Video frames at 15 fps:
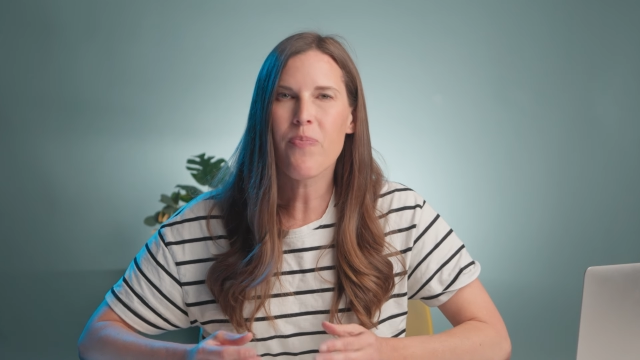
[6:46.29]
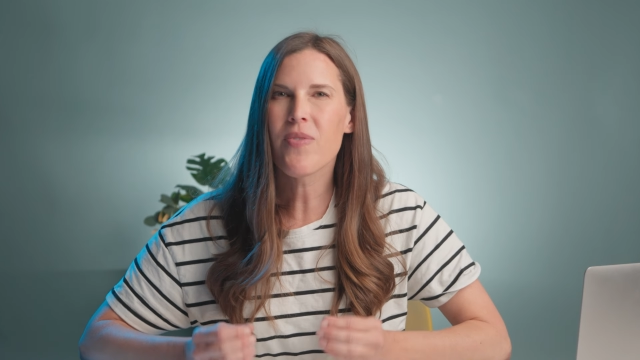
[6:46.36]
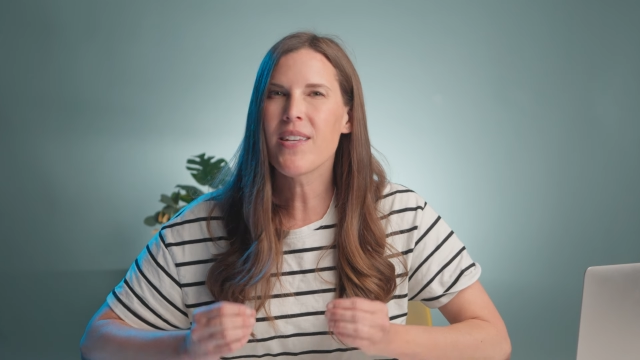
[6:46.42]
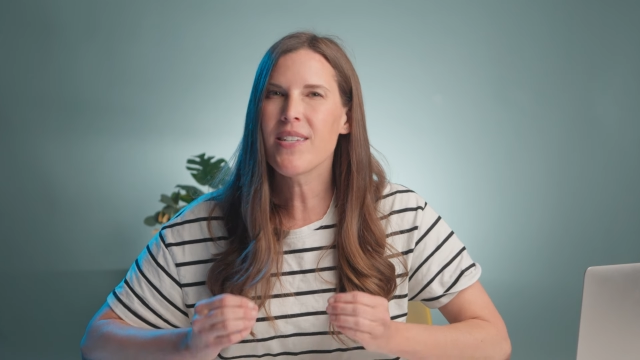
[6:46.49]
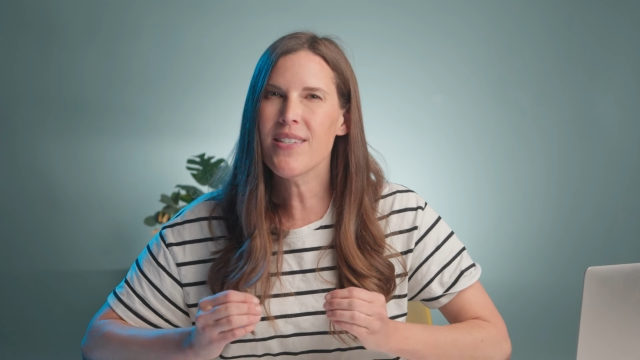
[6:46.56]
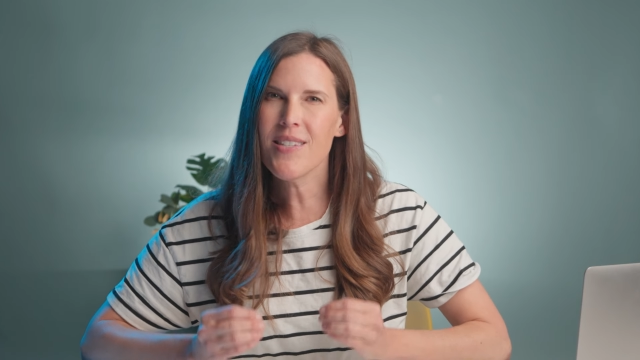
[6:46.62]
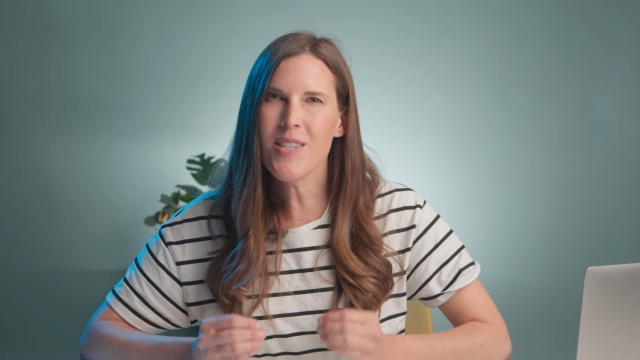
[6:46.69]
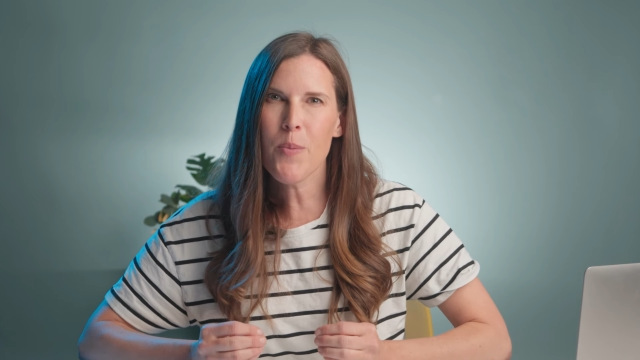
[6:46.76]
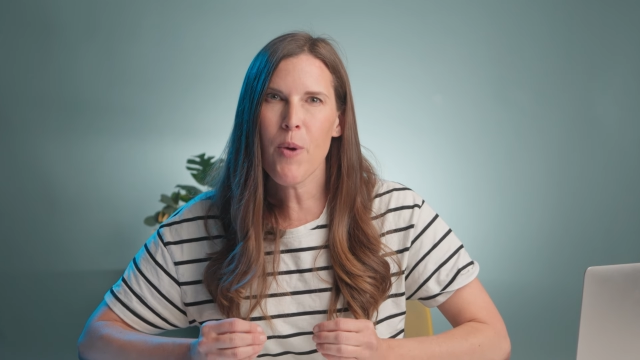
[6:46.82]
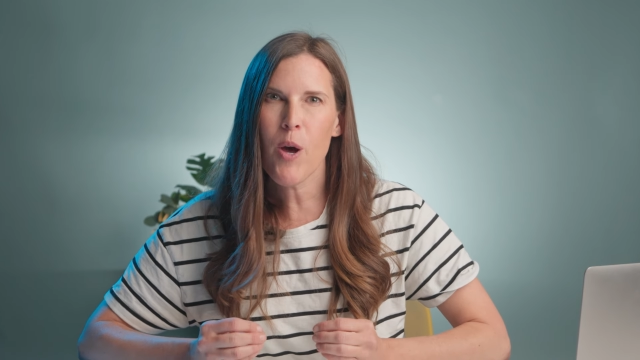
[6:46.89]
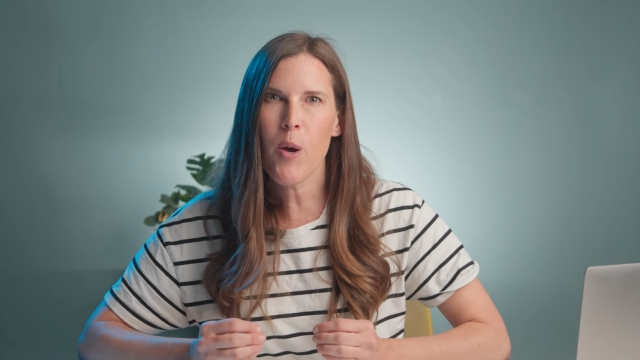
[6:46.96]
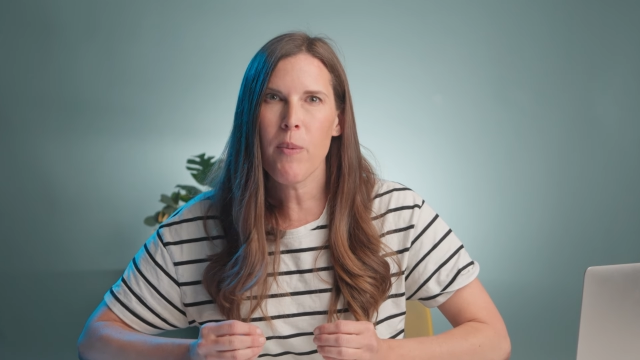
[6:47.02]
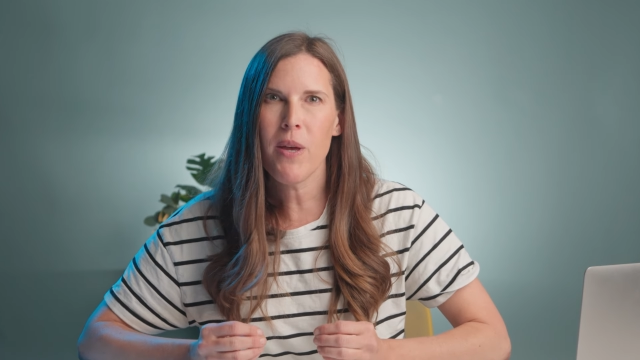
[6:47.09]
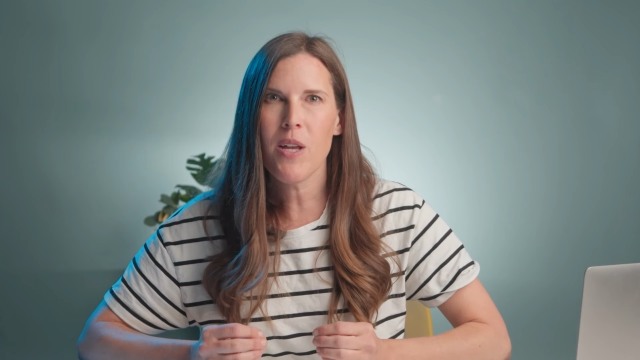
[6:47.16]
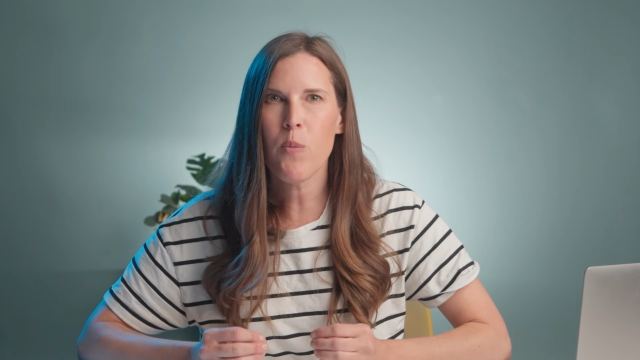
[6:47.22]
This is the
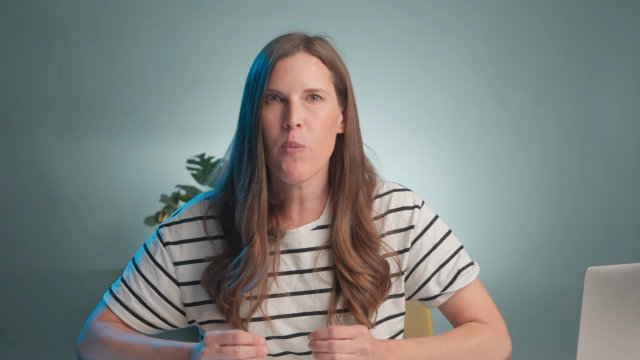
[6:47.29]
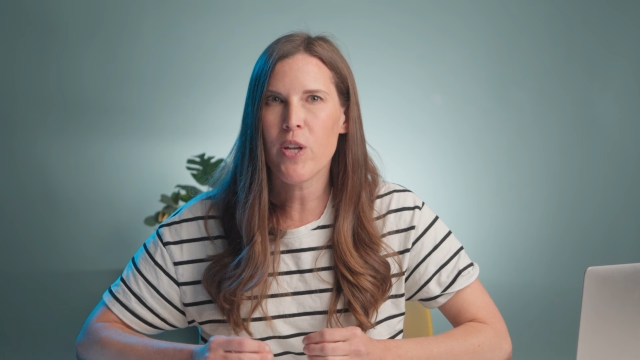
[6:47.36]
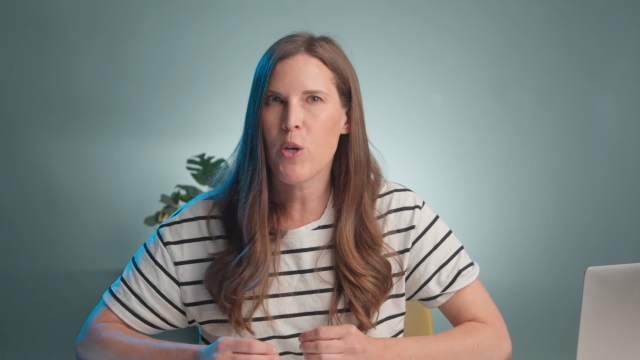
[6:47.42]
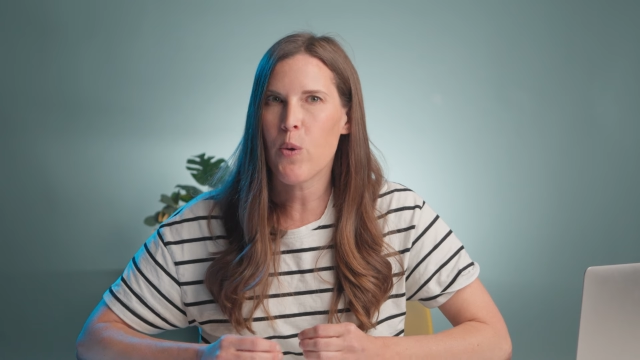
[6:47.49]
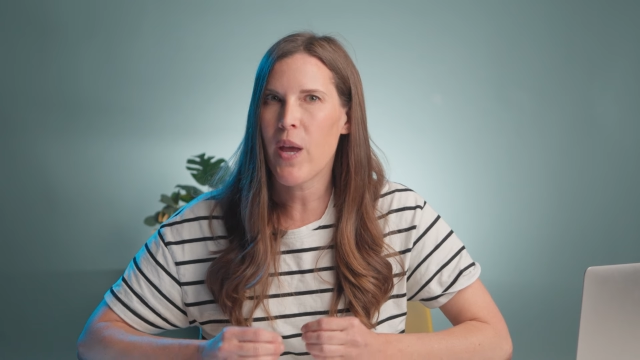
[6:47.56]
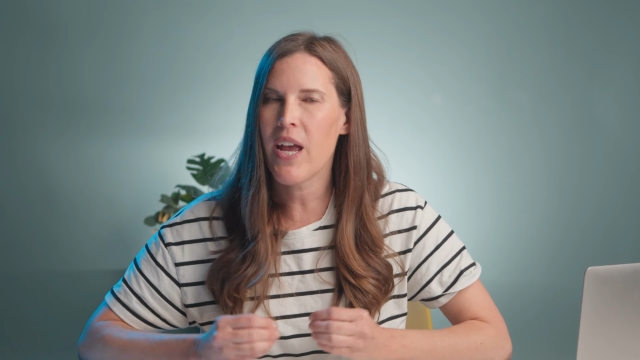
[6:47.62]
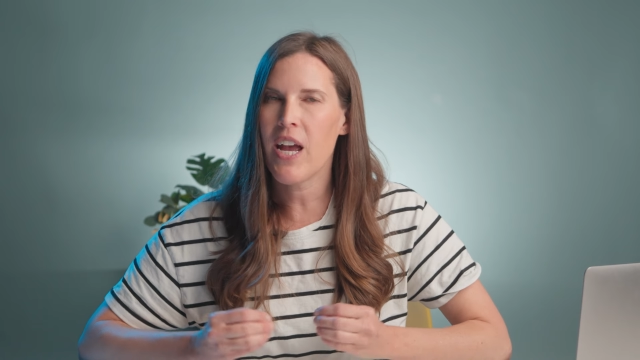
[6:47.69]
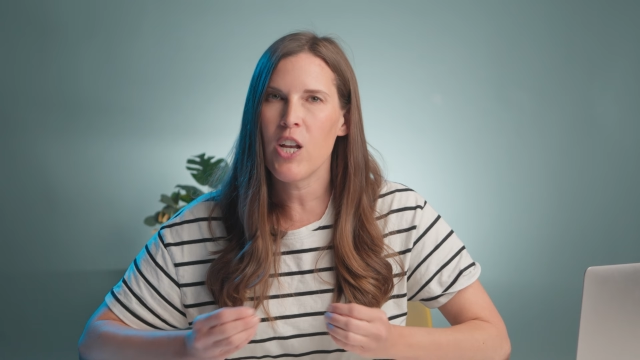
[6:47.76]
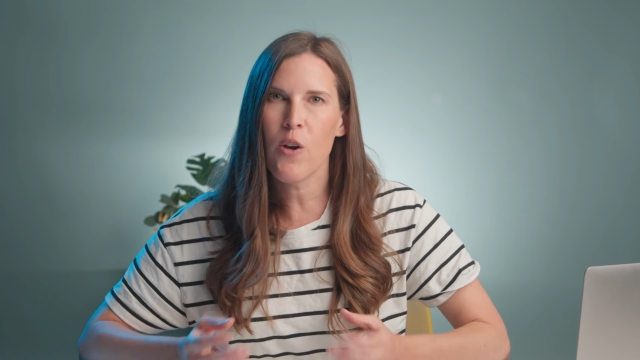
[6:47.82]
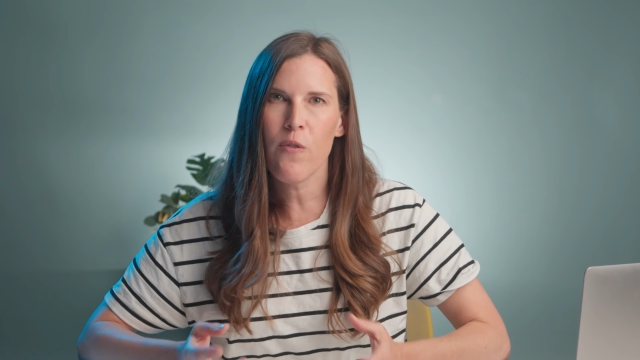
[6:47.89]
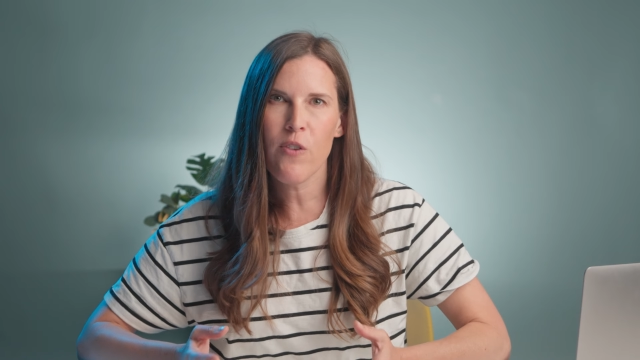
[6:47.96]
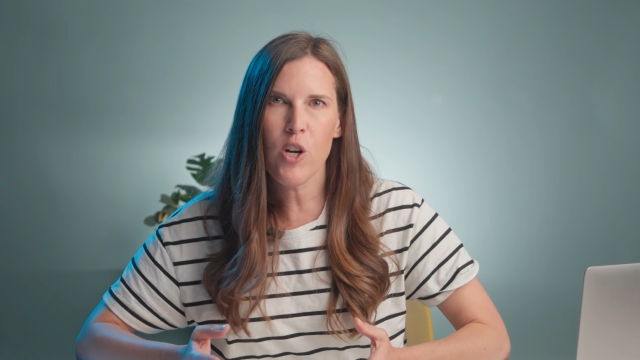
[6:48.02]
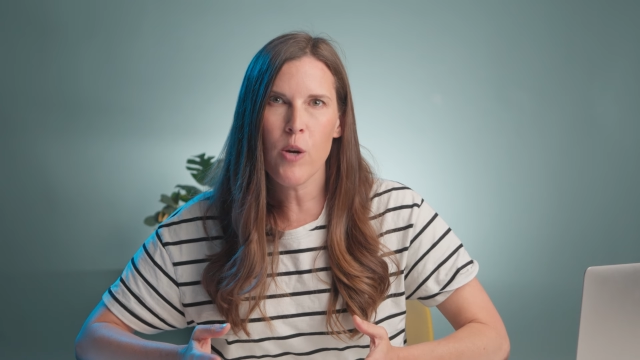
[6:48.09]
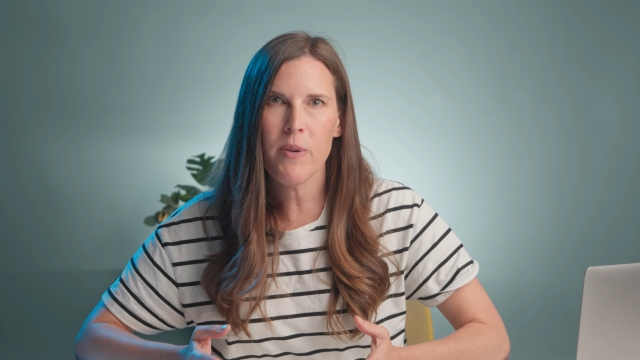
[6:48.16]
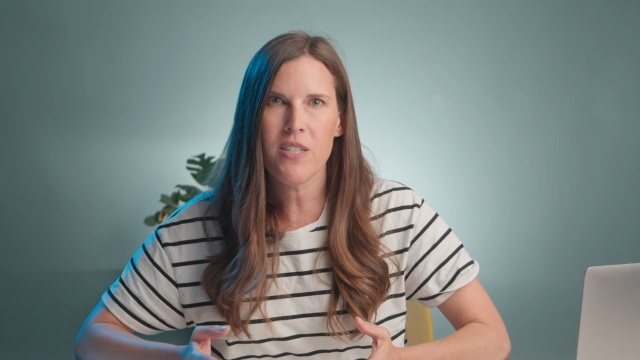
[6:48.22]
moment when you hand
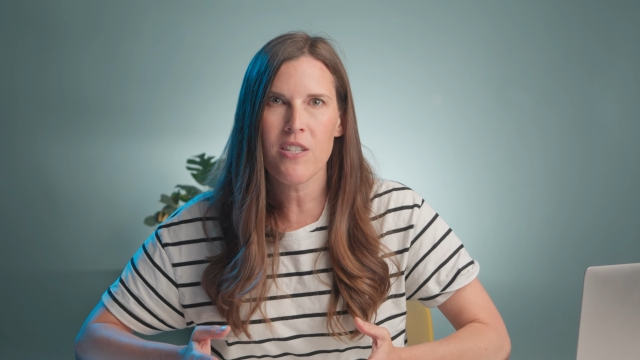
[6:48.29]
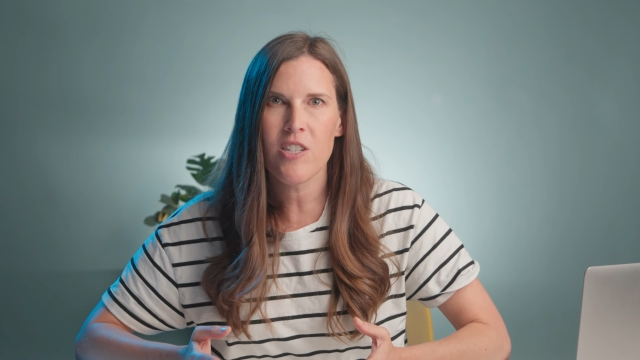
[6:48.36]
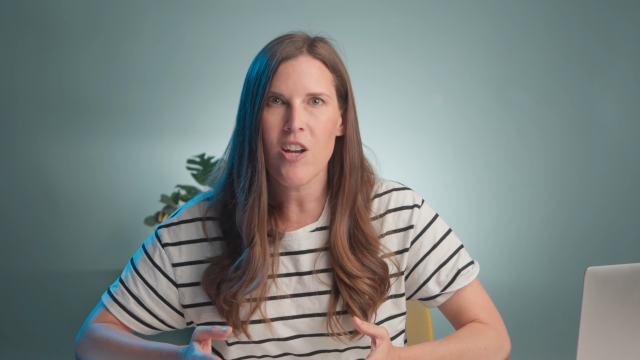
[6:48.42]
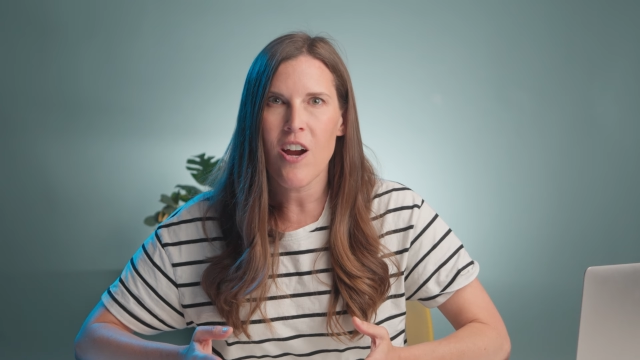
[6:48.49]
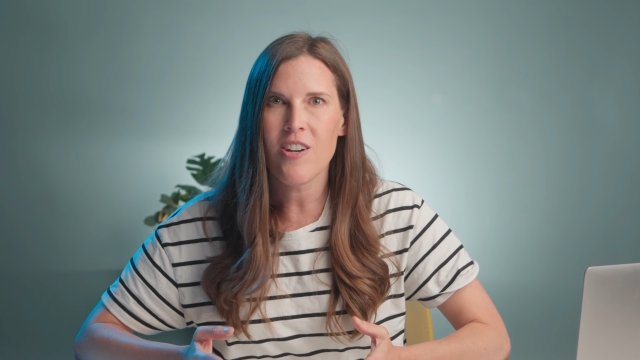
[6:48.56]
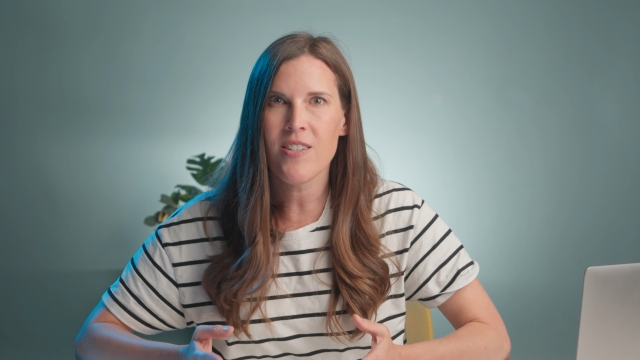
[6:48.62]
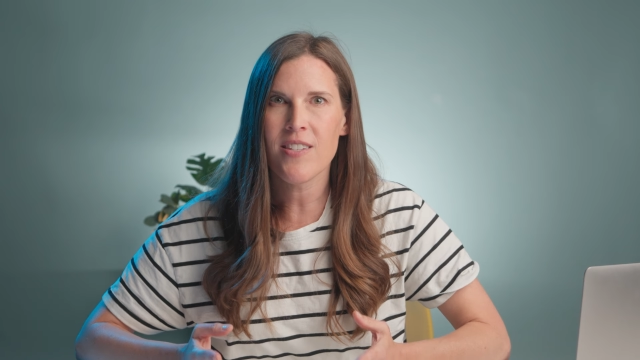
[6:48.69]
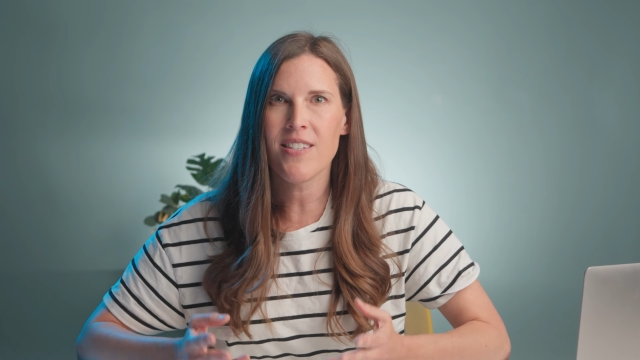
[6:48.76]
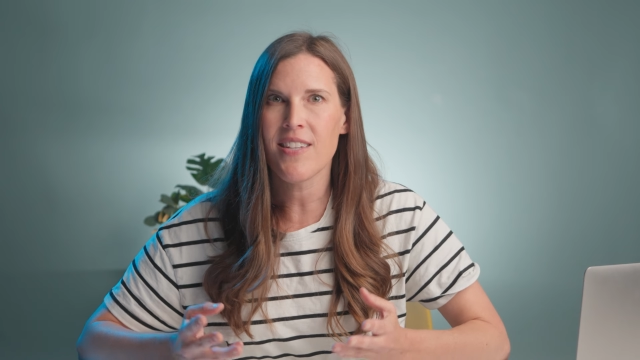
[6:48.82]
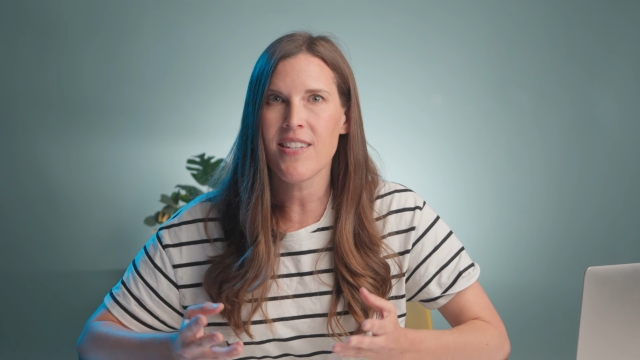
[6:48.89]
over your business card and